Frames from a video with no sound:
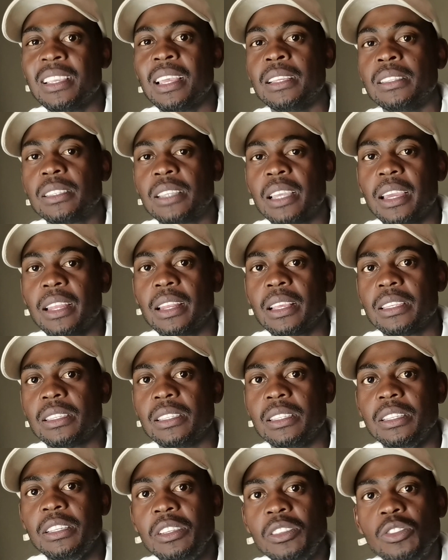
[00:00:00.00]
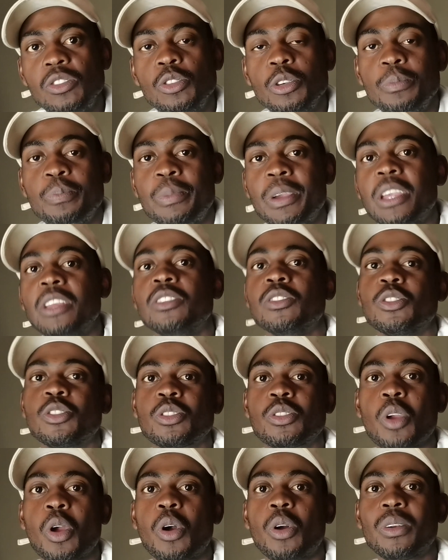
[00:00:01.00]
antennas need to be
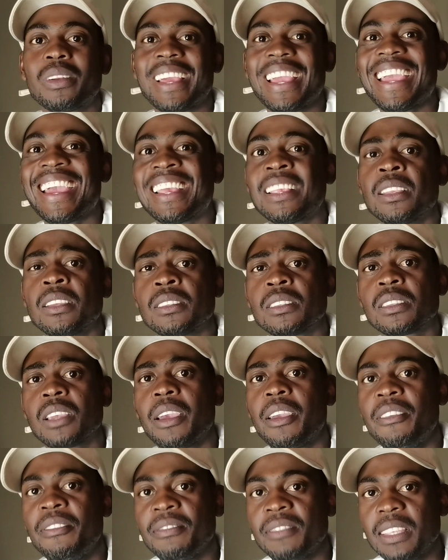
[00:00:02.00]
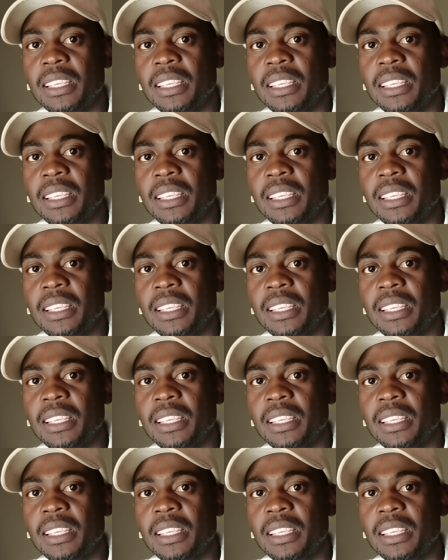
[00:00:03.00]
installed at a safe